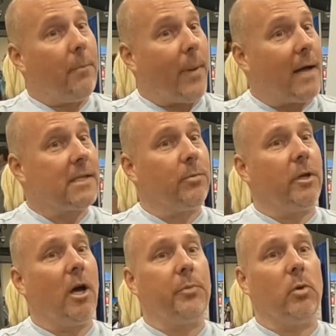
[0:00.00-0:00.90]
possibly
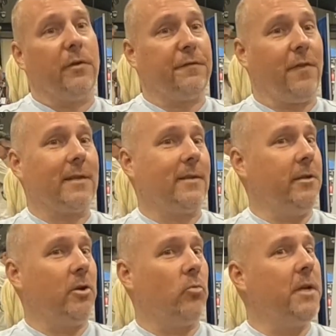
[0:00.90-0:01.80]
help you reflect
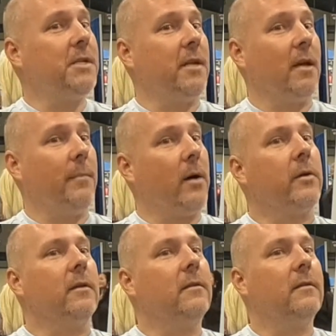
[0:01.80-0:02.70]
on your reasoning about
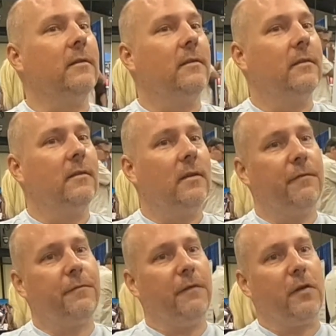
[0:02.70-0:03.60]
it,
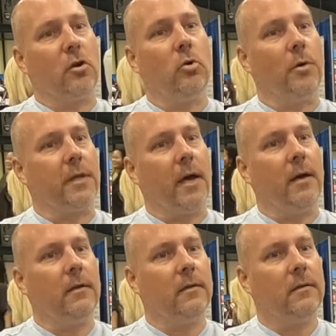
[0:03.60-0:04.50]
if you're cool with that.